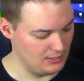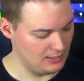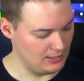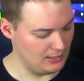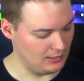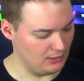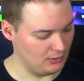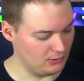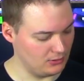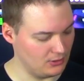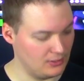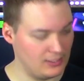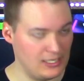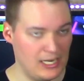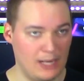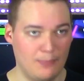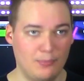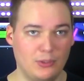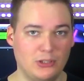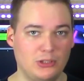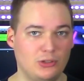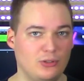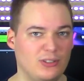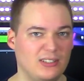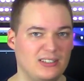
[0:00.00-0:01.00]
And also the
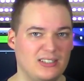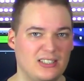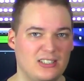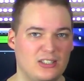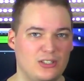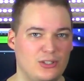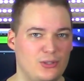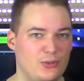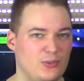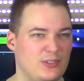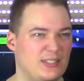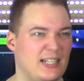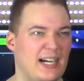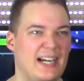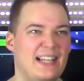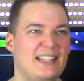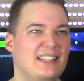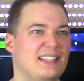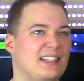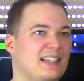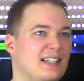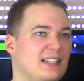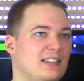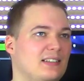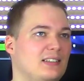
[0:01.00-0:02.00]
upper strings are too tight
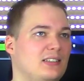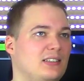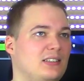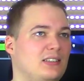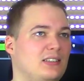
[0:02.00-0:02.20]
again.